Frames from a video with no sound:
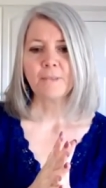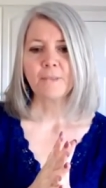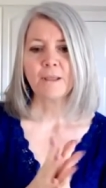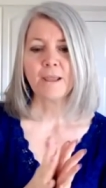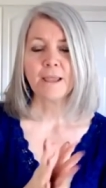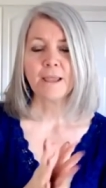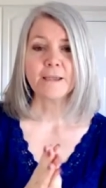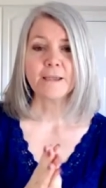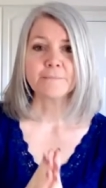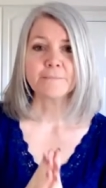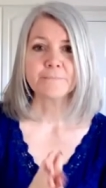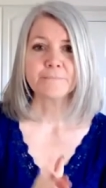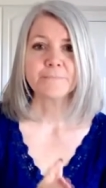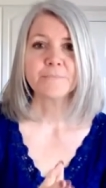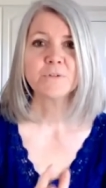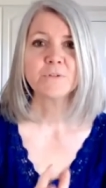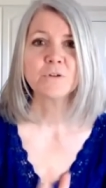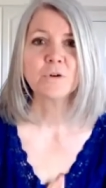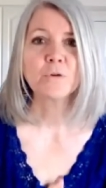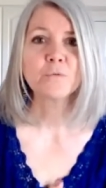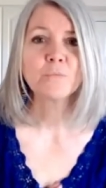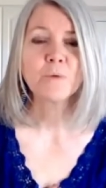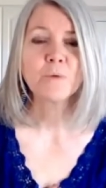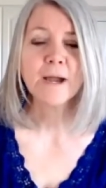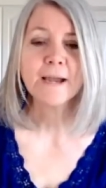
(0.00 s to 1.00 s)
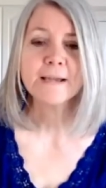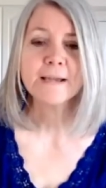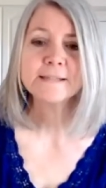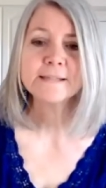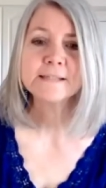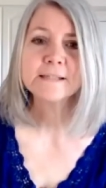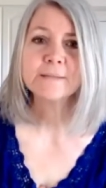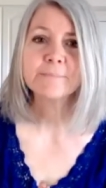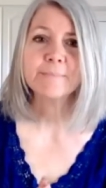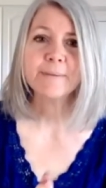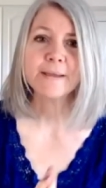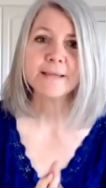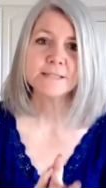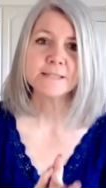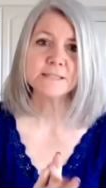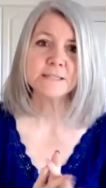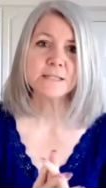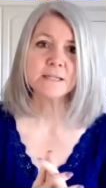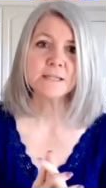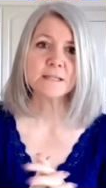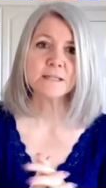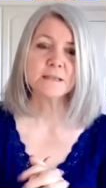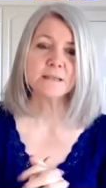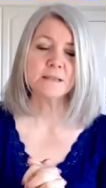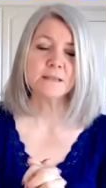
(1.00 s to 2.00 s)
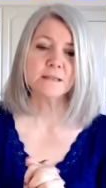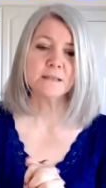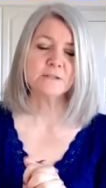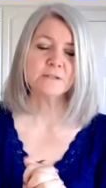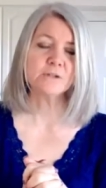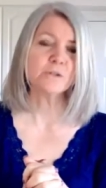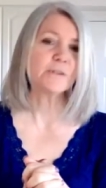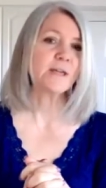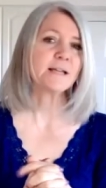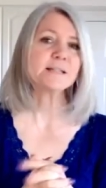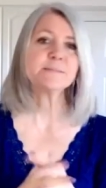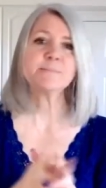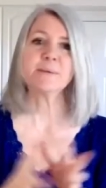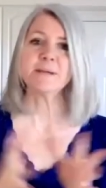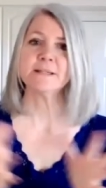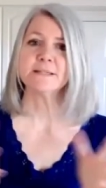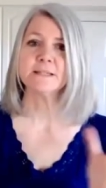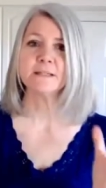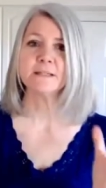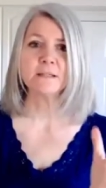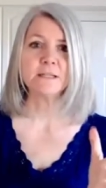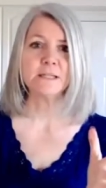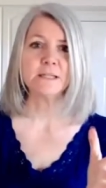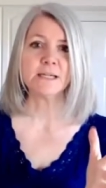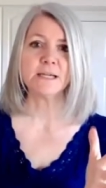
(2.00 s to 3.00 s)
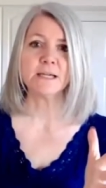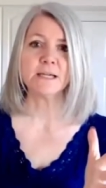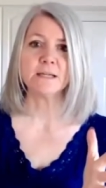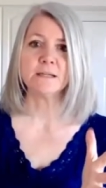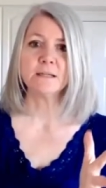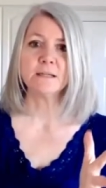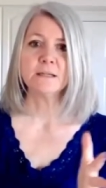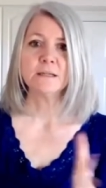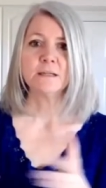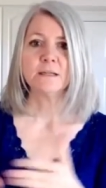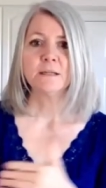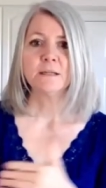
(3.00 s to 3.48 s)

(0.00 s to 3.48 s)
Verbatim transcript: okay, so rice, the basic, so that's basically it.